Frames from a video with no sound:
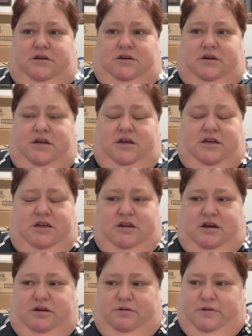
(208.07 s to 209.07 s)
And
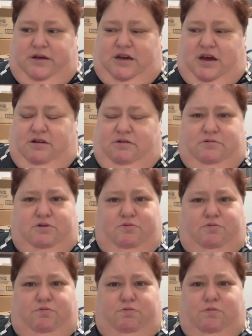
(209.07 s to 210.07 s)
I'm like, I don't
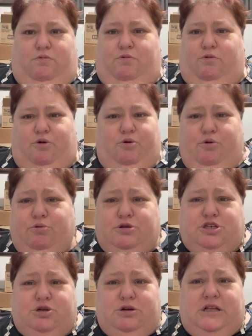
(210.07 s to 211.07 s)
know who
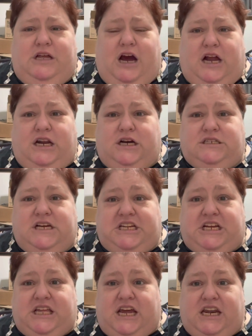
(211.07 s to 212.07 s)
was grilling hot dogs out
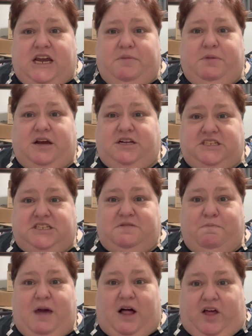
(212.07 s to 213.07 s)
there that night, but I could
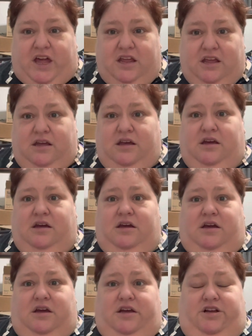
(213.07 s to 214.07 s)
smell it.
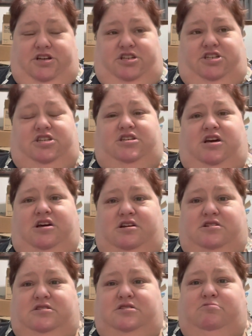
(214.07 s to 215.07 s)
It's just
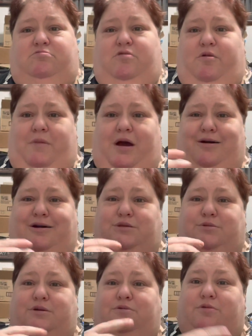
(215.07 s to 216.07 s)
because where my
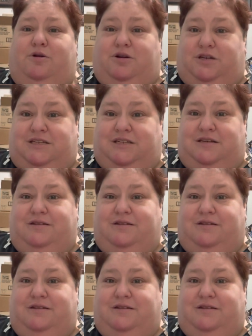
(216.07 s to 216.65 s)
husband works,